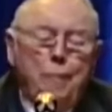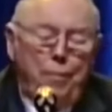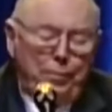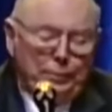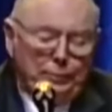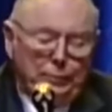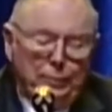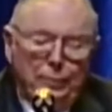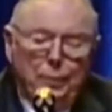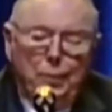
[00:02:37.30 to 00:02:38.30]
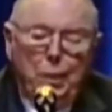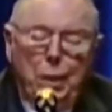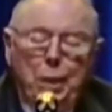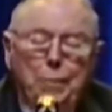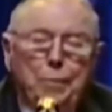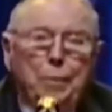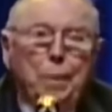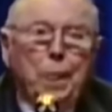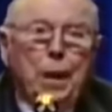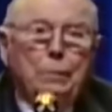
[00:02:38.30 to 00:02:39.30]

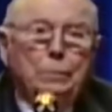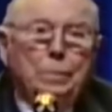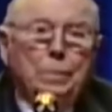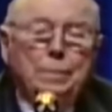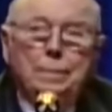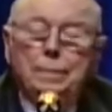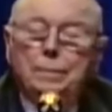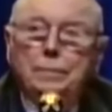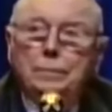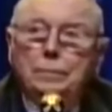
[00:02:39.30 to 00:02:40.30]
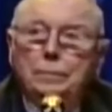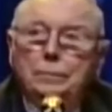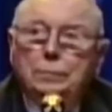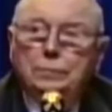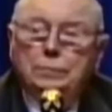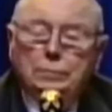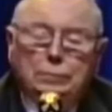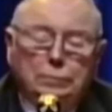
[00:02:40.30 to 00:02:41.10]
The person shown says nothing.